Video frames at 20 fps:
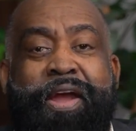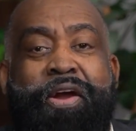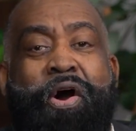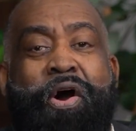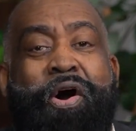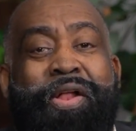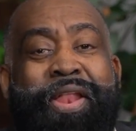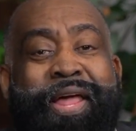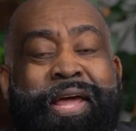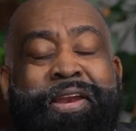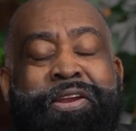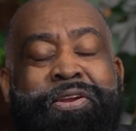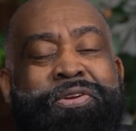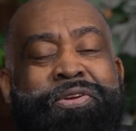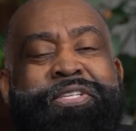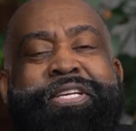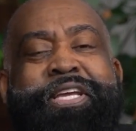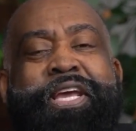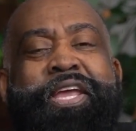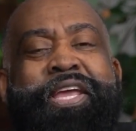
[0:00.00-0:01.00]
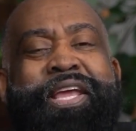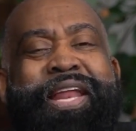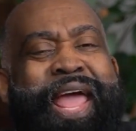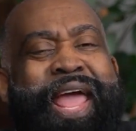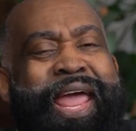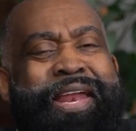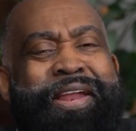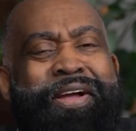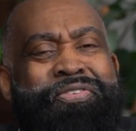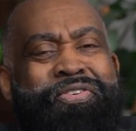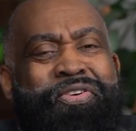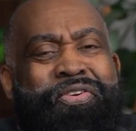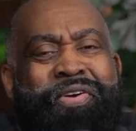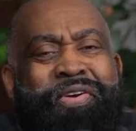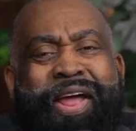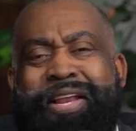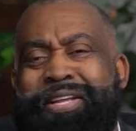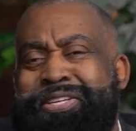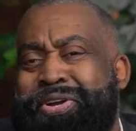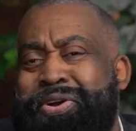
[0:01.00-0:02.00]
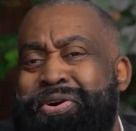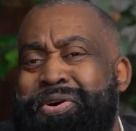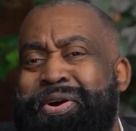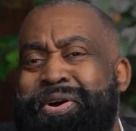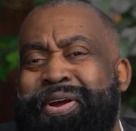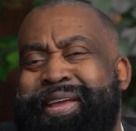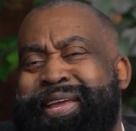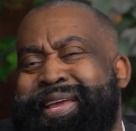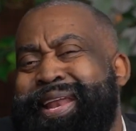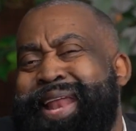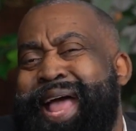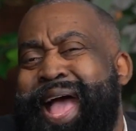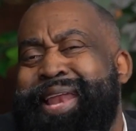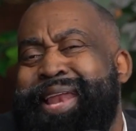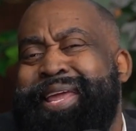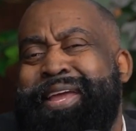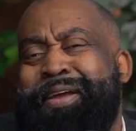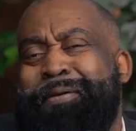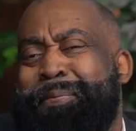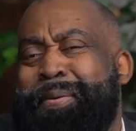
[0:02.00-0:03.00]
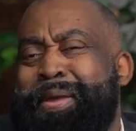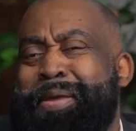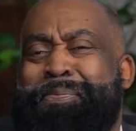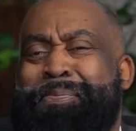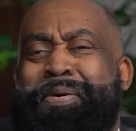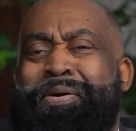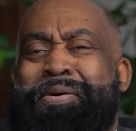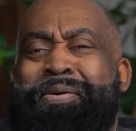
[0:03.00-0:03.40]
All I got to do is get you the 800 credit score. Get out of here, people.